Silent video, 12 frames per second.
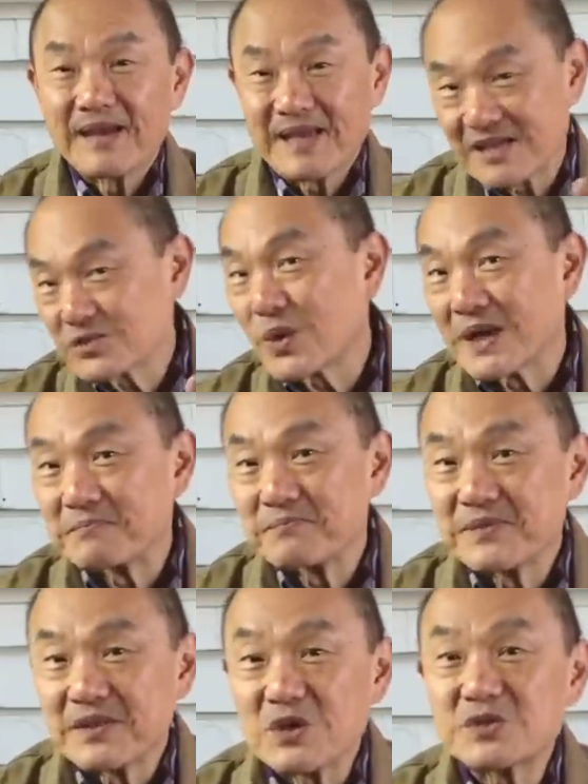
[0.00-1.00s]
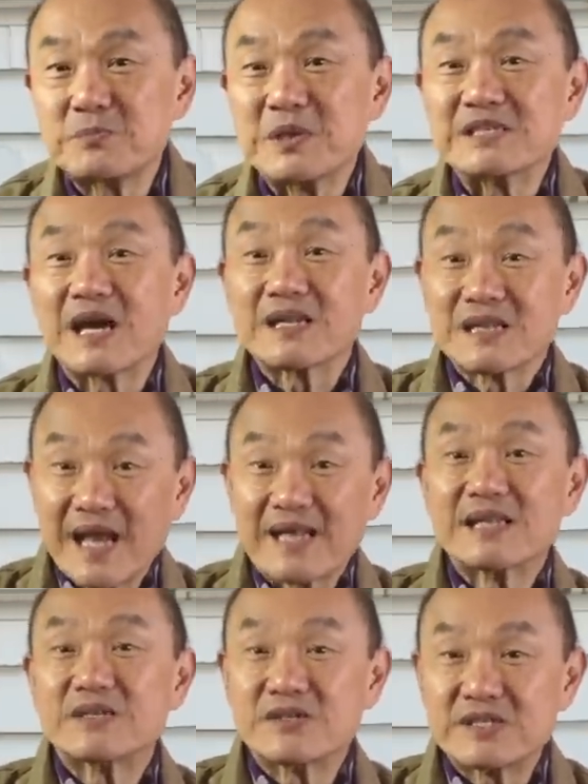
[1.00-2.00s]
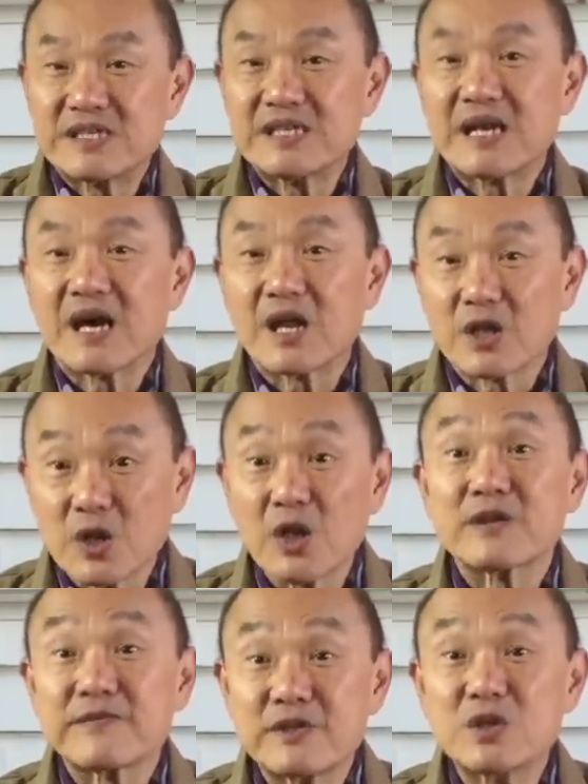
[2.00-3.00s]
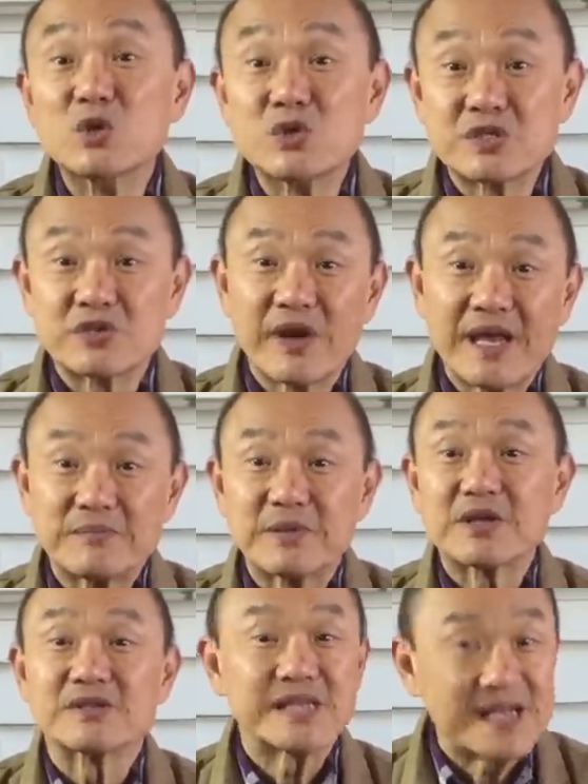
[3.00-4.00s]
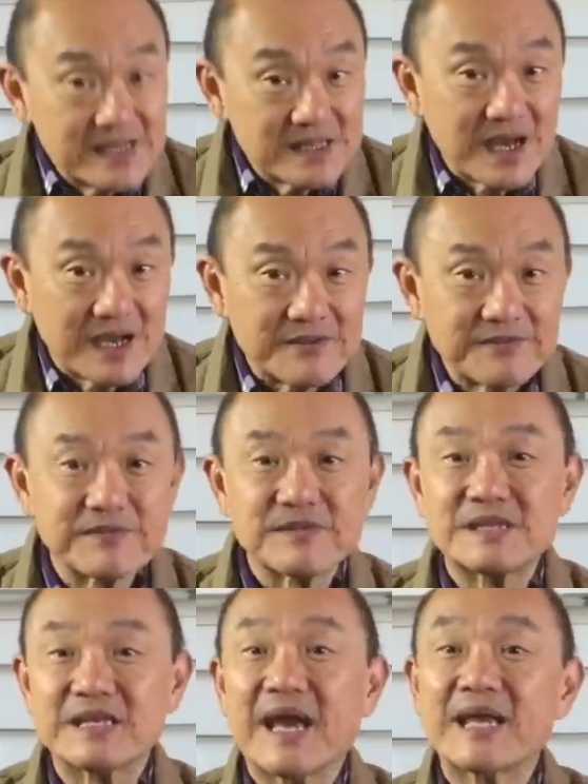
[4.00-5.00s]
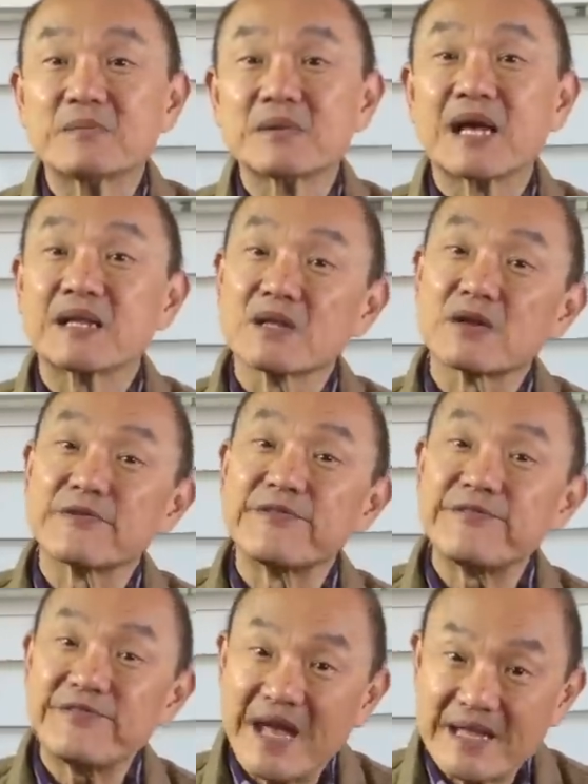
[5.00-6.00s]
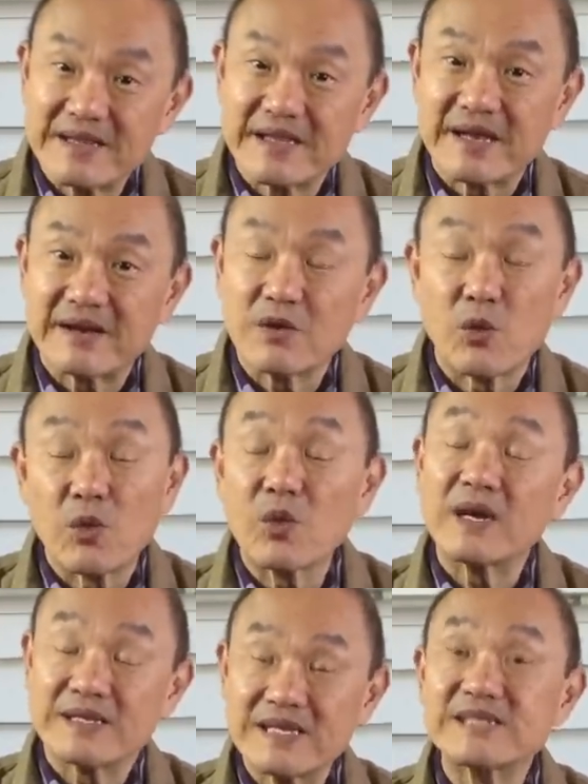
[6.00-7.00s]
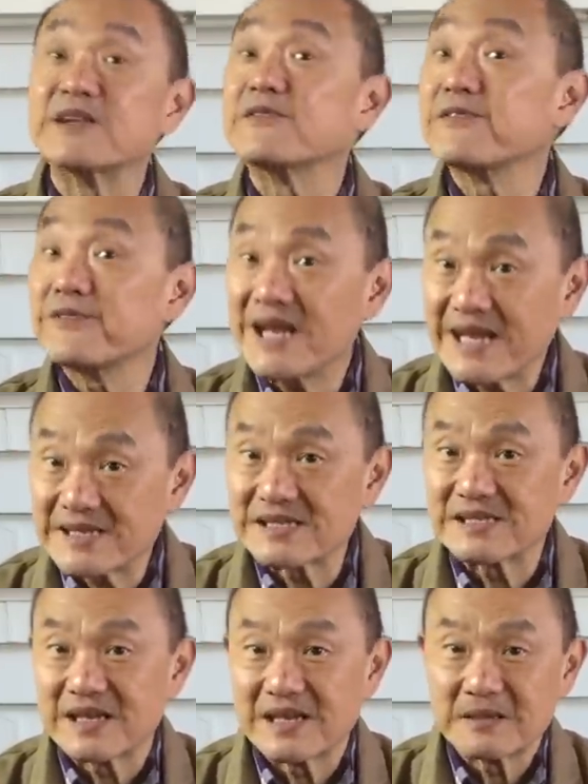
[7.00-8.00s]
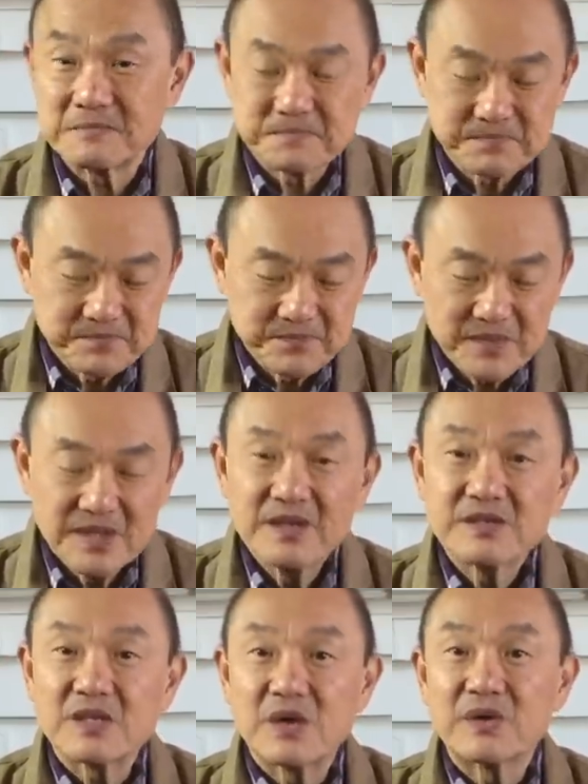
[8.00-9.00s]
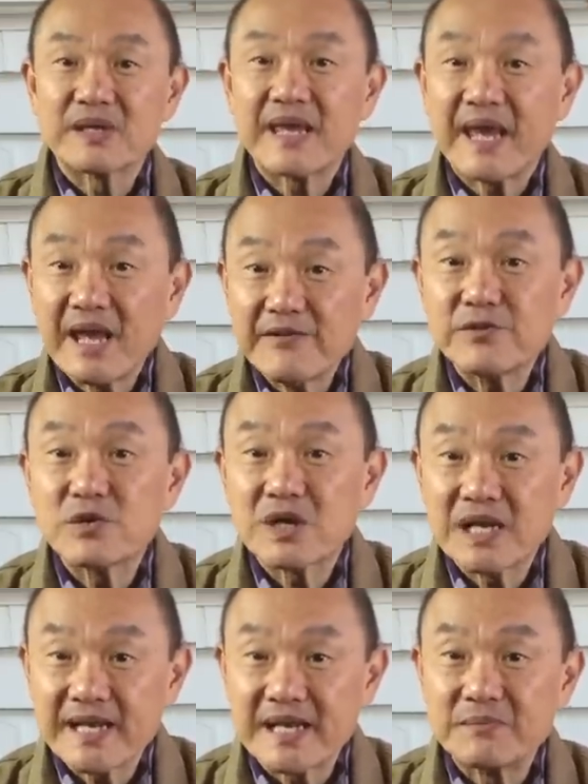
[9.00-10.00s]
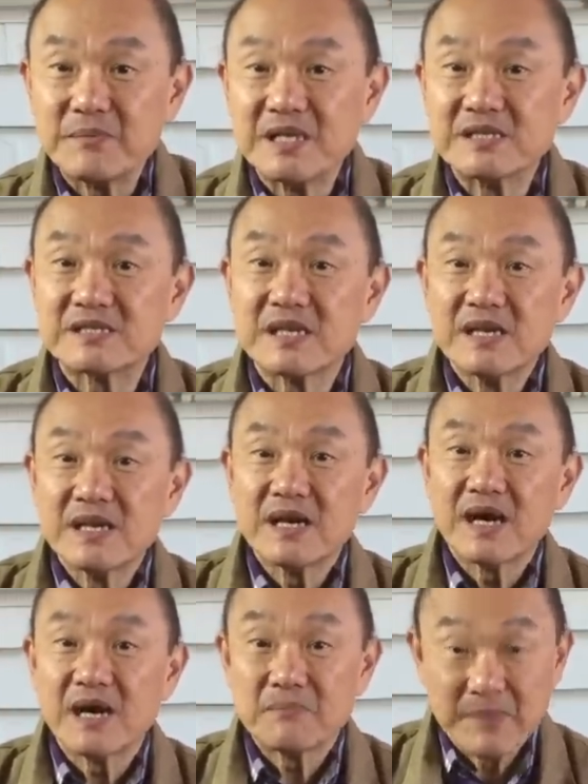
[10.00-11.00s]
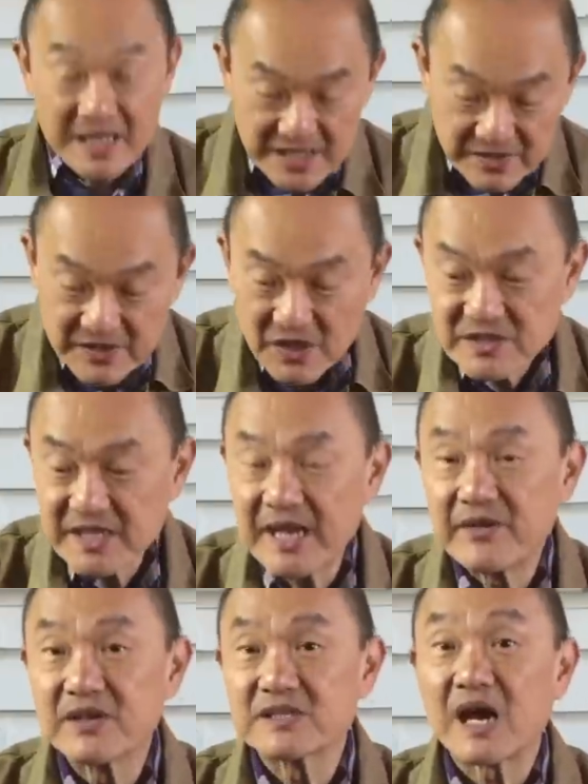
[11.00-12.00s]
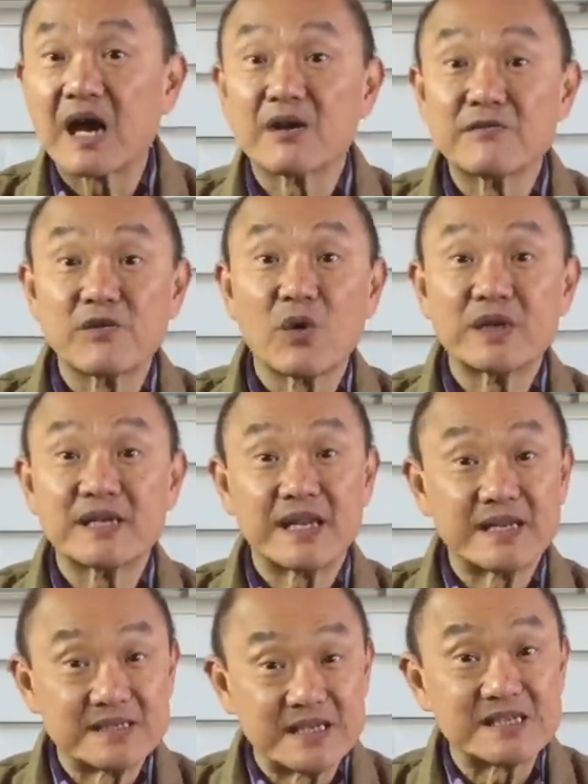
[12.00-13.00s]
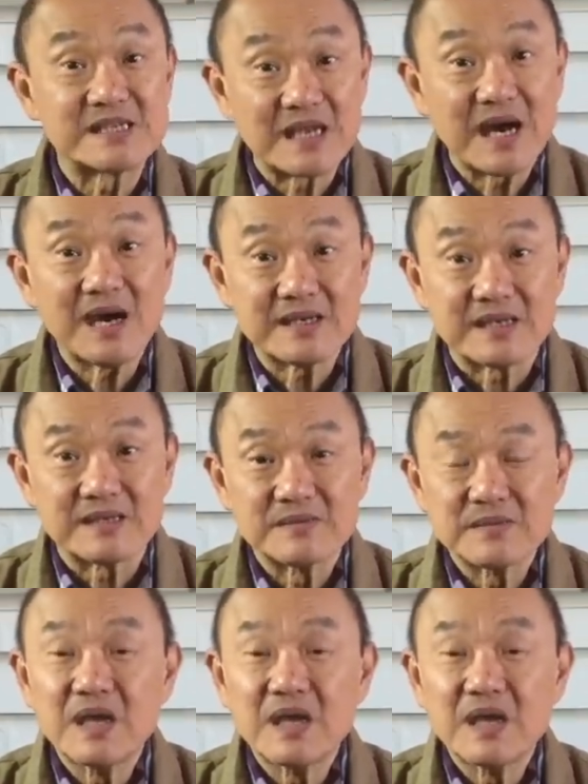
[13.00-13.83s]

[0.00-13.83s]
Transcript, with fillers: Guess what? Those bits are likely to see a lot of loose grain because in life, the animal had a lot of fat there, or at least it flexed there. So careful clicking means many of those areas are avoided and discarded.